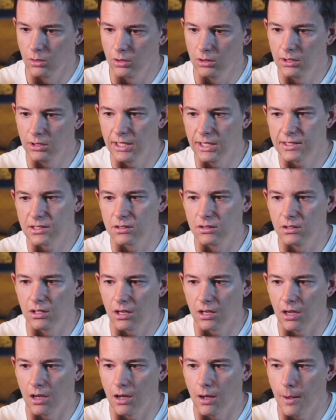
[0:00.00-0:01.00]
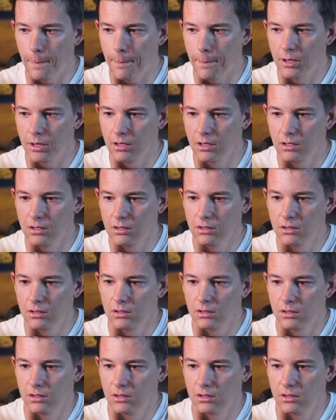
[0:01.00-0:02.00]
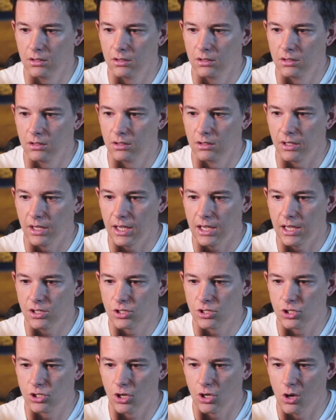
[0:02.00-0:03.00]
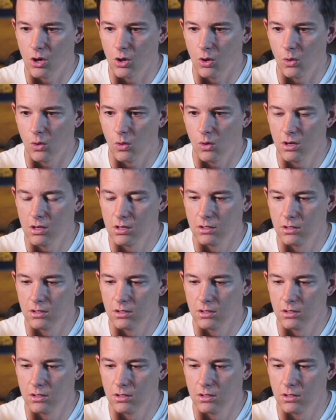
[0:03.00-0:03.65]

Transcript: Let's look up a show.